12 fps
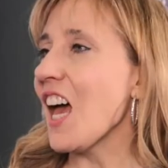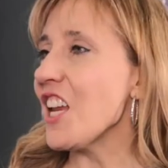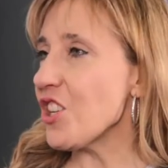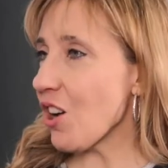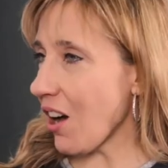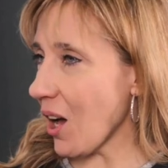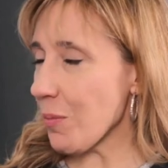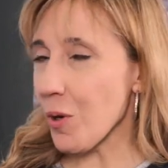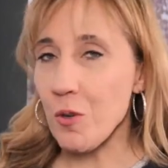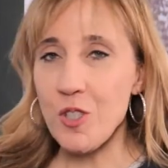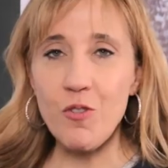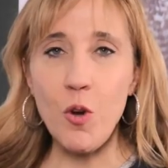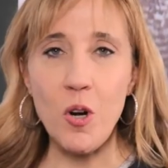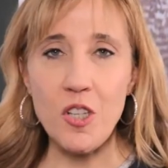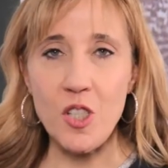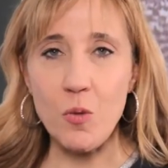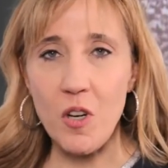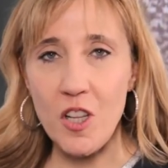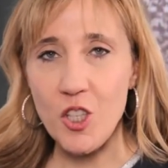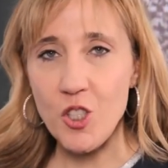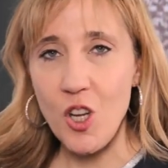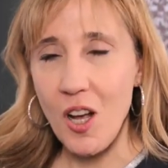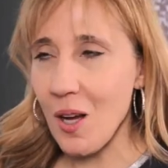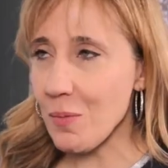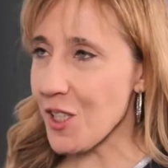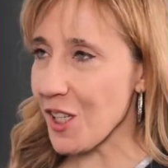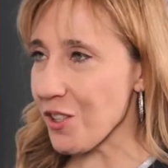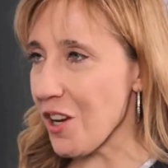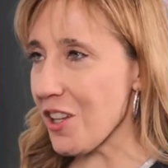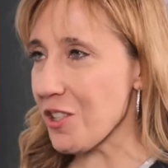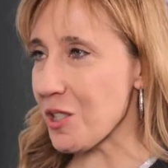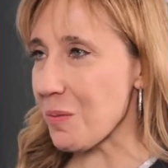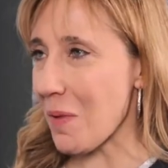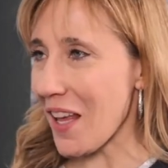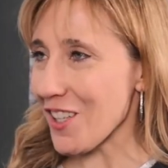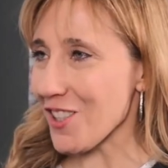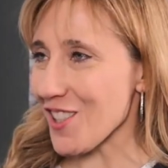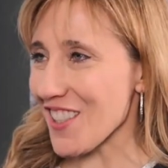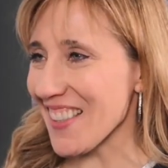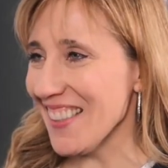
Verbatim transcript: And copper, which of course is one of the top technology metals.